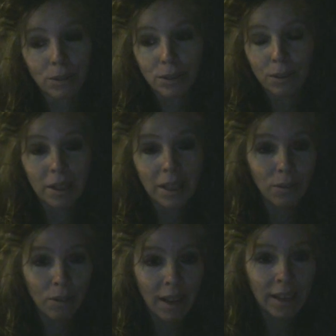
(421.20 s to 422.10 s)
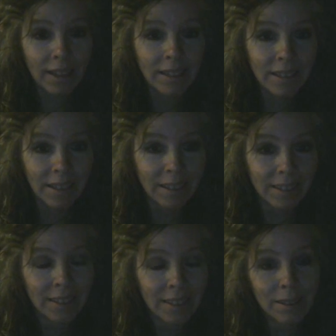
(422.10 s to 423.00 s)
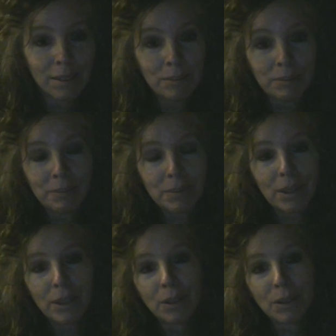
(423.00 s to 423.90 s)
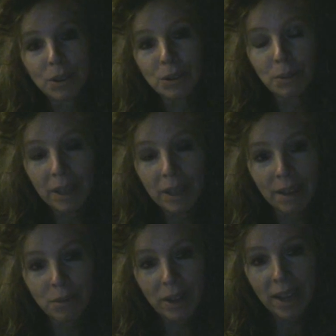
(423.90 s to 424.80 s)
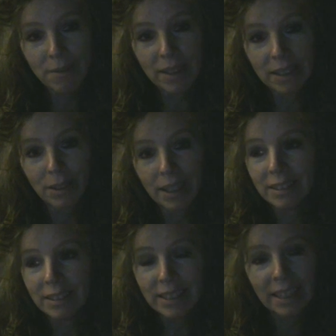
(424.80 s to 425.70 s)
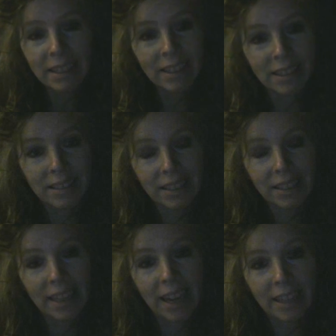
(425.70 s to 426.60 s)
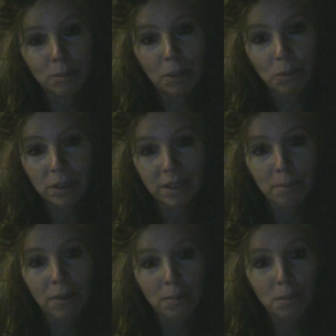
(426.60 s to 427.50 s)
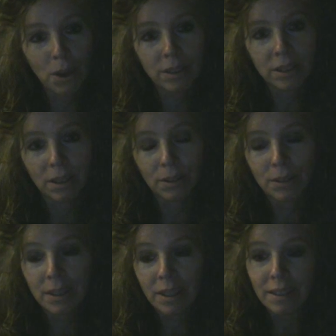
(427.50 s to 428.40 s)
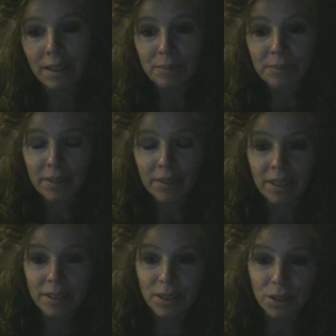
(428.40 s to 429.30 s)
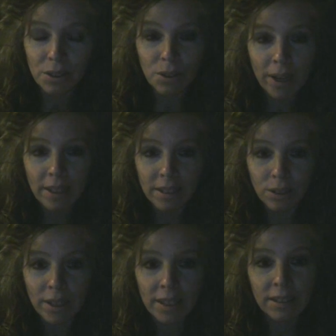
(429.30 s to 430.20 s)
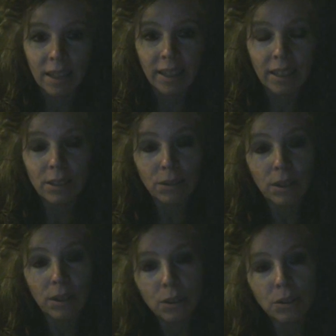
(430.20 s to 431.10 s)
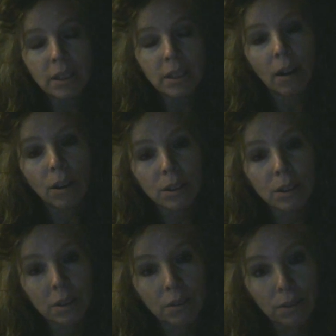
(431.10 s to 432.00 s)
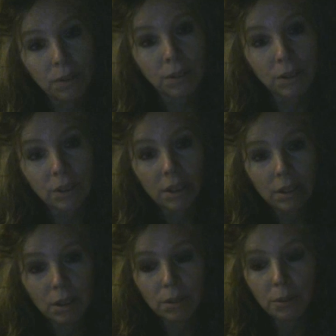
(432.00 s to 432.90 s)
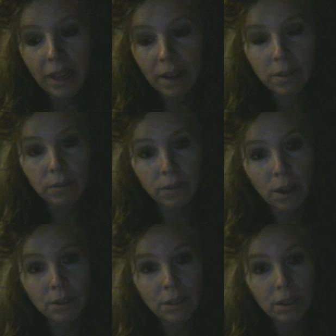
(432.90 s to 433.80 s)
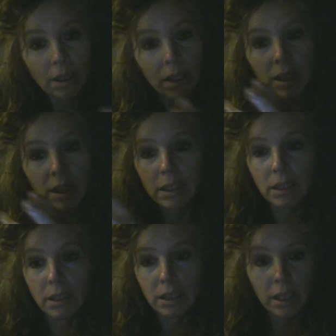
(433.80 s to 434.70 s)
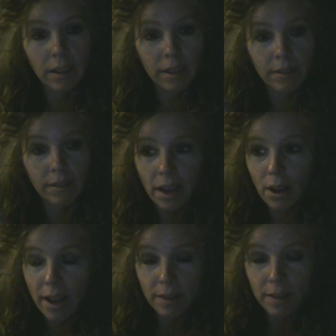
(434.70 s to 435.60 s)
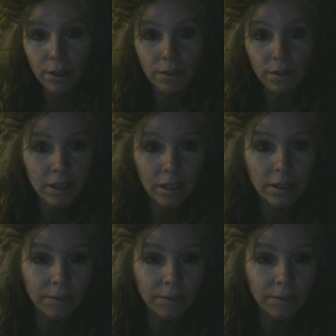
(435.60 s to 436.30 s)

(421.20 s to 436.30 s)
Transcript: we give you that ending. You know, so we have that delicacy attachment with some of them also. And so it's quite exciting. And so you see that also with the Vaux. So we have the Vaux that have all of these little